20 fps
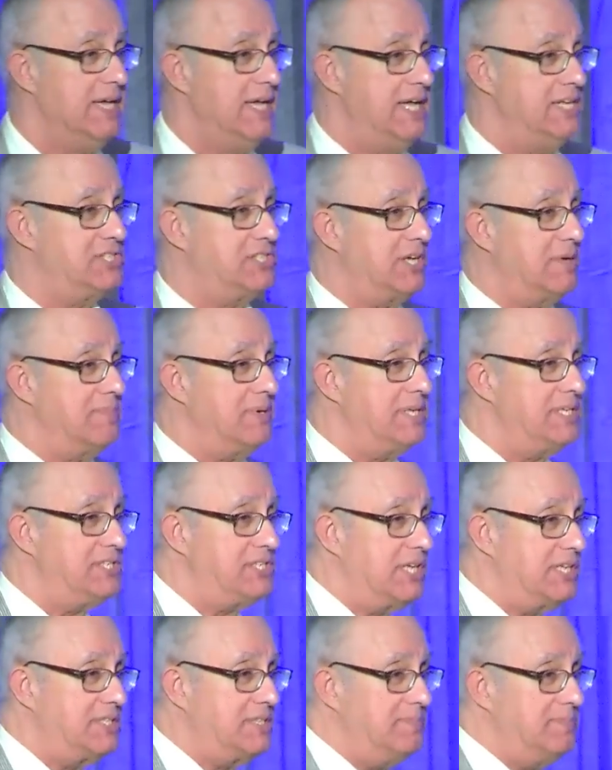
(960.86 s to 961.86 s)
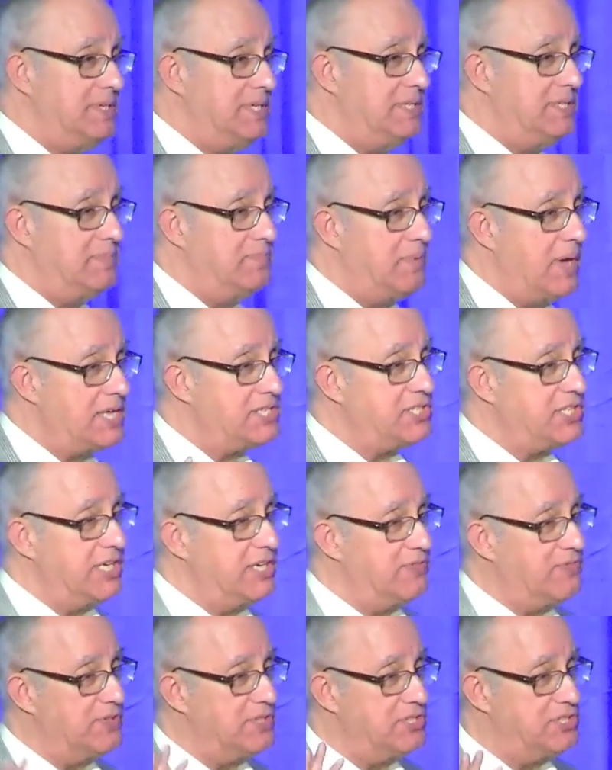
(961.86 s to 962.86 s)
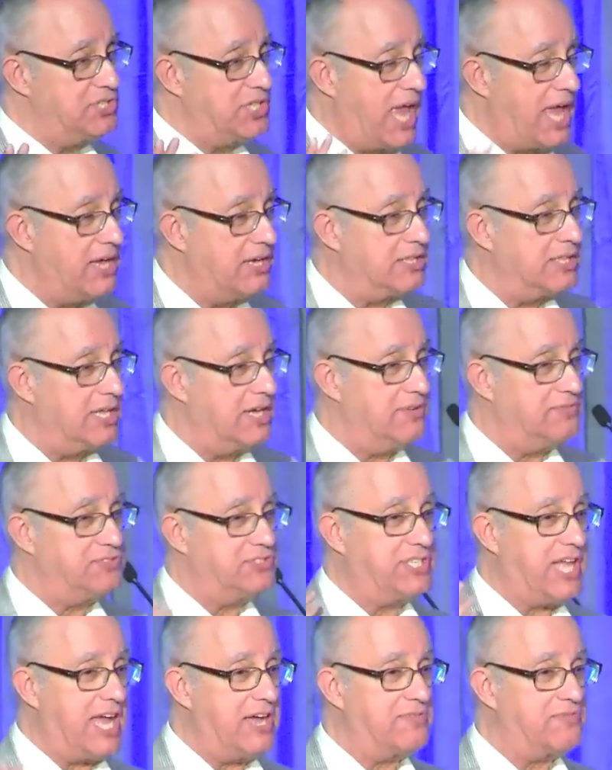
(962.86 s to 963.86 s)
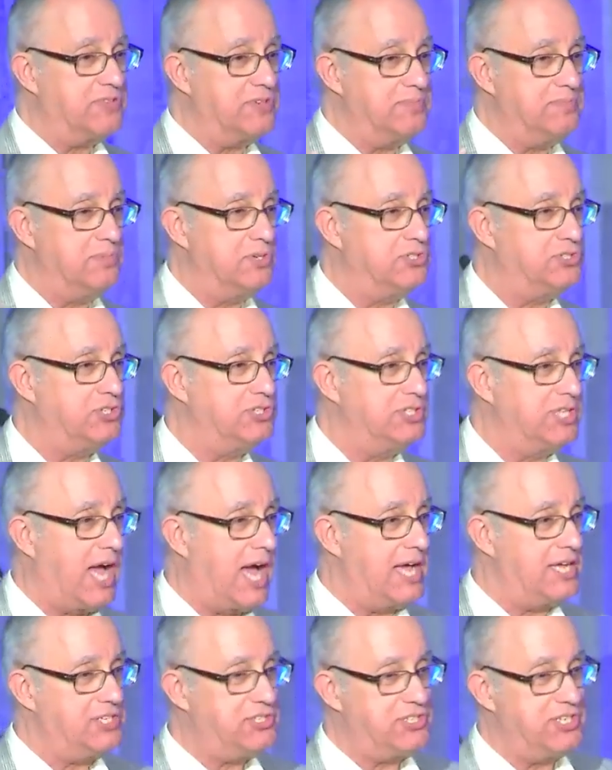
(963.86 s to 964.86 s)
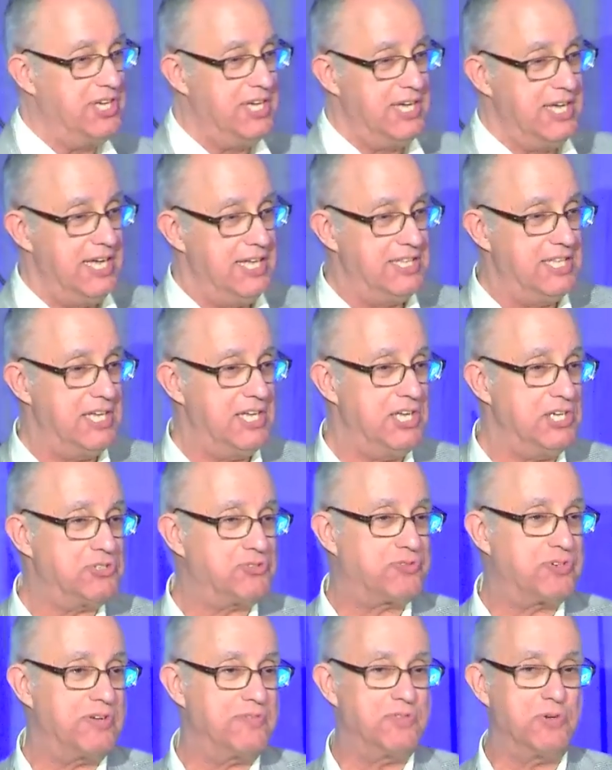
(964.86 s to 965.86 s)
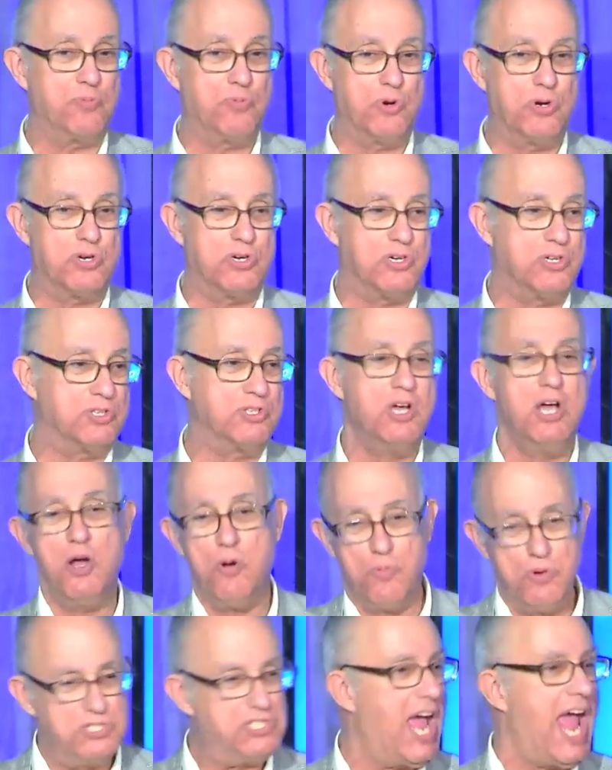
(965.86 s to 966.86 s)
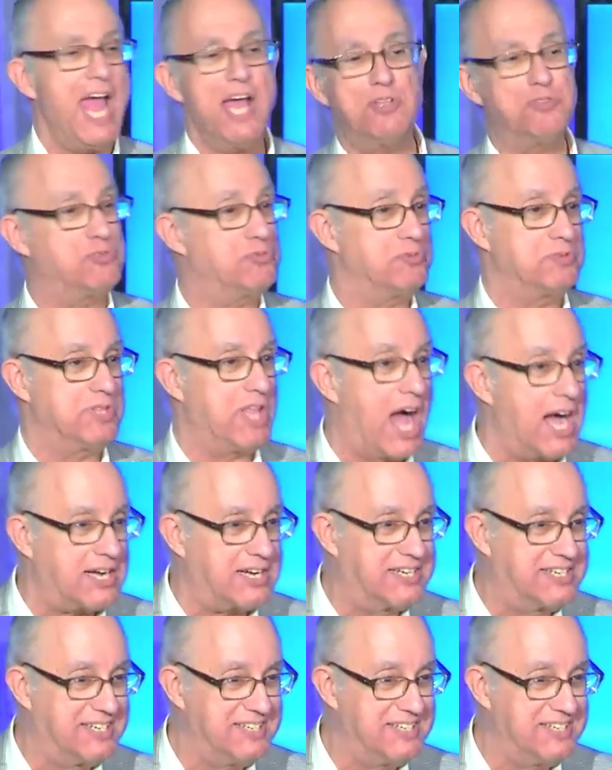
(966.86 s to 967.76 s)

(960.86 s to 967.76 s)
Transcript: As somebody said to me, the best thing for the sale of Stanford merchandise in the history of the world was Andrew Luck.